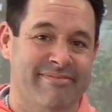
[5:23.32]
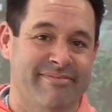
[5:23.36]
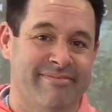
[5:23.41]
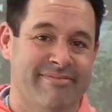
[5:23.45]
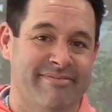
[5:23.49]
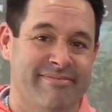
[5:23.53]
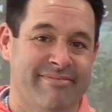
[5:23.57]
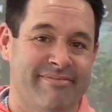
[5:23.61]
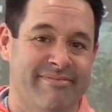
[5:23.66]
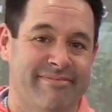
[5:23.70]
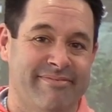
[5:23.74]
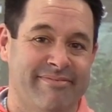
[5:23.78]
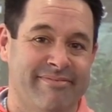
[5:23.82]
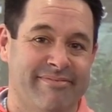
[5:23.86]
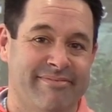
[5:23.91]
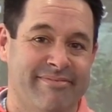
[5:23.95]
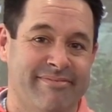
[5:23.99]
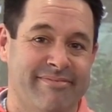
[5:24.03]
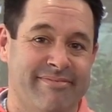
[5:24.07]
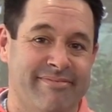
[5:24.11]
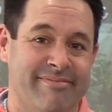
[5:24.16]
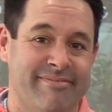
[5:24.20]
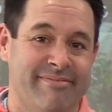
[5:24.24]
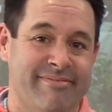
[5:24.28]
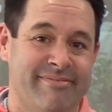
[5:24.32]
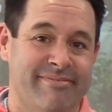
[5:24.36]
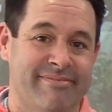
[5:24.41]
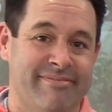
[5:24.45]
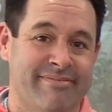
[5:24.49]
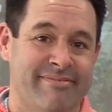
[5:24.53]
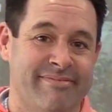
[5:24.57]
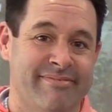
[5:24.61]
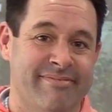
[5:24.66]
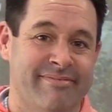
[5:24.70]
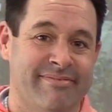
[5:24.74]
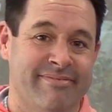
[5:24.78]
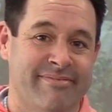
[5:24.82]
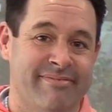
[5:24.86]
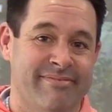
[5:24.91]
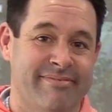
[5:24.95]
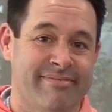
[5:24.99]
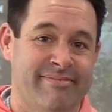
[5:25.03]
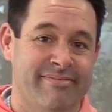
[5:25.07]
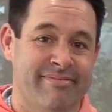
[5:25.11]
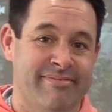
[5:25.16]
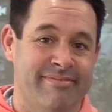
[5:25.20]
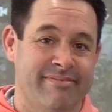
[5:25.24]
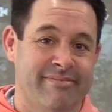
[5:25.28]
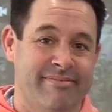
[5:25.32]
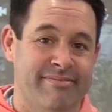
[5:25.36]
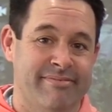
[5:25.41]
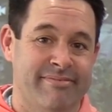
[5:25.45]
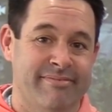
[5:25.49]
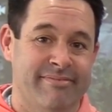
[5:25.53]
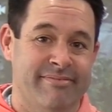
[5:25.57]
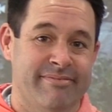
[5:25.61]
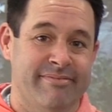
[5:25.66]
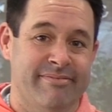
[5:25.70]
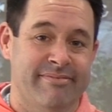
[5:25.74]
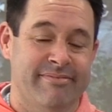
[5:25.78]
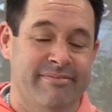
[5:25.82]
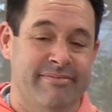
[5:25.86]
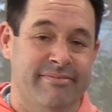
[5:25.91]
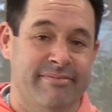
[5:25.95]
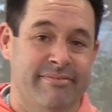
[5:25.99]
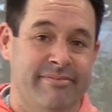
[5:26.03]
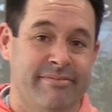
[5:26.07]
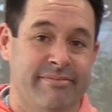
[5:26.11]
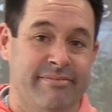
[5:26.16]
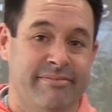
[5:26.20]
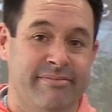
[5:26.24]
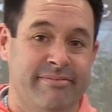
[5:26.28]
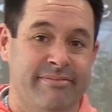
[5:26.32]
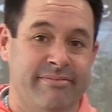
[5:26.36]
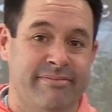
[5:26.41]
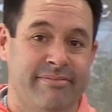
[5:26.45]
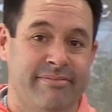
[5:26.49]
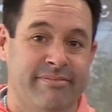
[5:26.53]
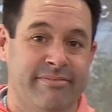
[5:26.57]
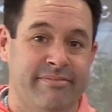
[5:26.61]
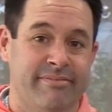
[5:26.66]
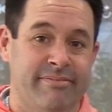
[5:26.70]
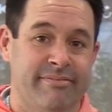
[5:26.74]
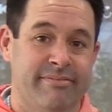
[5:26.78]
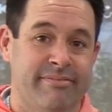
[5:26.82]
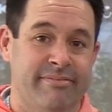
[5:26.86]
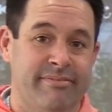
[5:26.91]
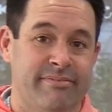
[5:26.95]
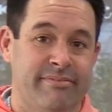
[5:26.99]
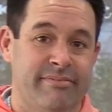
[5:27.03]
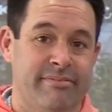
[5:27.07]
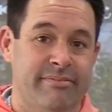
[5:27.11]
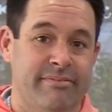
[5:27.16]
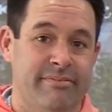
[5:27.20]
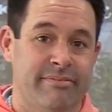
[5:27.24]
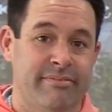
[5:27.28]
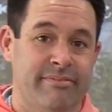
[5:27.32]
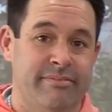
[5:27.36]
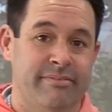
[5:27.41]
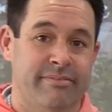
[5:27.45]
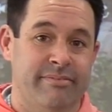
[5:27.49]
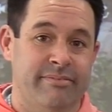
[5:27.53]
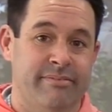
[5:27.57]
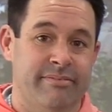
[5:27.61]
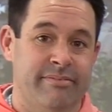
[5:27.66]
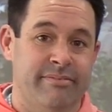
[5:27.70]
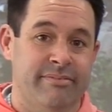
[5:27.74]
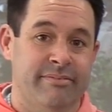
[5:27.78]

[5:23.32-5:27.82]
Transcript: No words are spoken by the person on screen.